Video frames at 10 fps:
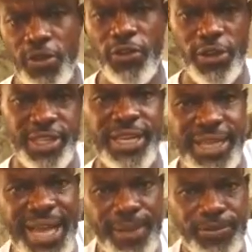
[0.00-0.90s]
So you take
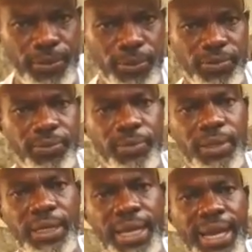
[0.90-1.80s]
the capsules,
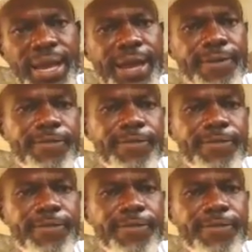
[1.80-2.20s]
and